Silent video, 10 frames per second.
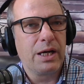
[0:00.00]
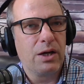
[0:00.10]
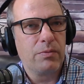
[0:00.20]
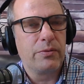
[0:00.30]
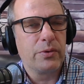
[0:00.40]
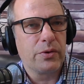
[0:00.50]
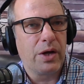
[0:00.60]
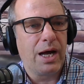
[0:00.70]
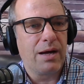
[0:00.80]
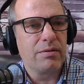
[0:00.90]
helpful to
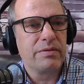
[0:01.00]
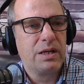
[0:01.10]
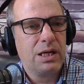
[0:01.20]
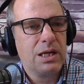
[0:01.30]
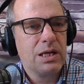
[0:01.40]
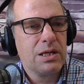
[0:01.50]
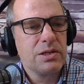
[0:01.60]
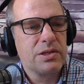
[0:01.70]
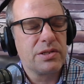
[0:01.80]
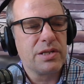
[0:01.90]
have
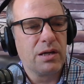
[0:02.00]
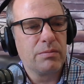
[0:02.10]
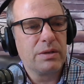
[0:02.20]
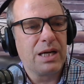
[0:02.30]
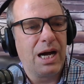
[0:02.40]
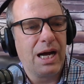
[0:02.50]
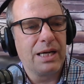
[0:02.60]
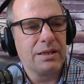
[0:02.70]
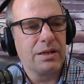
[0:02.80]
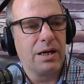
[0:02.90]
some
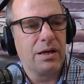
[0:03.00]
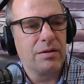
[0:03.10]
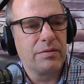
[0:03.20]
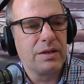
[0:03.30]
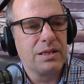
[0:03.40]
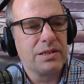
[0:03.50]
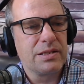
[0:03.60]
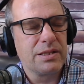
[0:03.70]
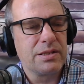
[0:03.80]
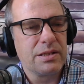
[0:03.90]
kind of
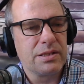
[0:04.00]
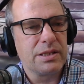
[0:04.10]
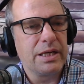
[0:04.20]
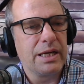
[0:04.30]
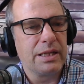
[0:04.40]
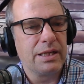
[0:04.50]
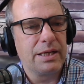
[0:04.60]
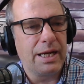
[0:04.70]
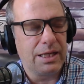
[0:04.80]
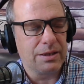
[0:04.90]
consistency in the
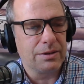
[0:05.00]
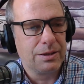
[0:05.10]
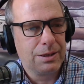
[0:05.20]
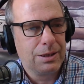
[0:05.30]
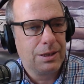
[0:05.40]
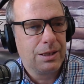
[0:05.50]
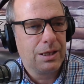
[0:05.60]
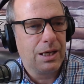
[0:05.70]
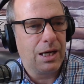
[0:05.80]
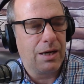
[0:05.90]
data.
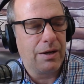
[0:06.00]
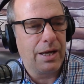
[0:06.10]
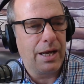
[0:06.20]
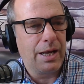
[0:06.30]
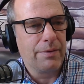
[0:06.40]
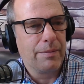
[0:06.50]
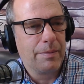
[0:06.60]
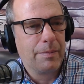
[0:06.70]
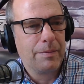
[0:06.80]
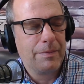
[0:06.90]
And
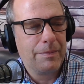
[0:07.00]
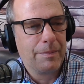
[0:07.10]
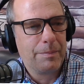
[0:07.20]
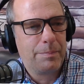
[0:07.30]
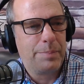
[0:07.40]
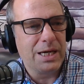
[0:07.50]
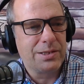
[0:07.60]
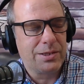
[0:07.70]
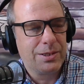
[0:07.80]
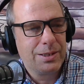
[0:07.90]

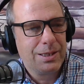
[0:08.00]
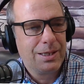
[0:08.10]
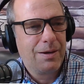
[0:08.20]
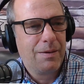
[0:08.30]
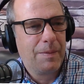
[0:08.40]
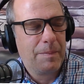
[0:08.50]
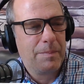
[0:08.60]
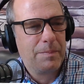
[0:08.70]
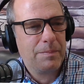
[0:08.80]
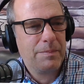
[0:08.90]
bus
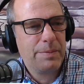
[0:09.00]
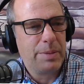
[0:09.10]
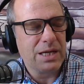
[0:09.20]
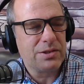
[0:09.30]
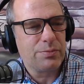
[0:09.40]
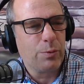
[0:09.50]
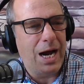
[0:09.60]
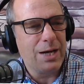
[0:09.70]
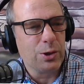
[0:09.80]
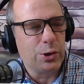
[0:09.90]
bus
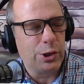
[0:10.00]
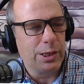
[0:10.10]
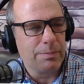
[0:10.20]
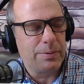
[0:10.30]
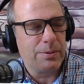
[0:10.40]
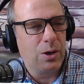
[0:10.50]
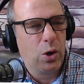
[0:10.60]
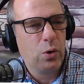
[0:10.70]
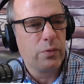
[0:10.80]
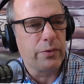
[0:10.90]
ridership
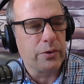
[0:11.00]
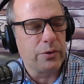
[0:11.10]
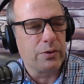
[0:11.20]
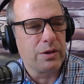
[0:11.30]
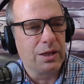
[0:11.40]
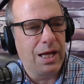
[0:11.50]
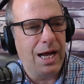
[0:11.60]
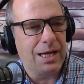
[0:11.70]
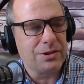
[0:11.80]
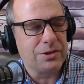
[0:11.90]
over the
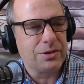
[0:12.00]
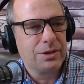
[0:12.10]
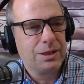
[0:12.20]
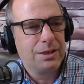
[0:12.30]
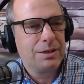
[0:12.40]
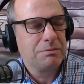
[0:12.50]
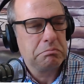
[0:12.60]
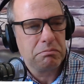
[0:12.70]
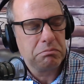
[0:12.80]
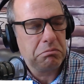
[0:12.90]
last
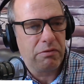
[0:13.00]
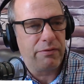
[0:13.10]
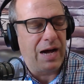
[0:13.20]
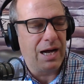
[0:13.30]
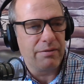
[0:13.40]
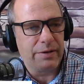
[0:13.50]
5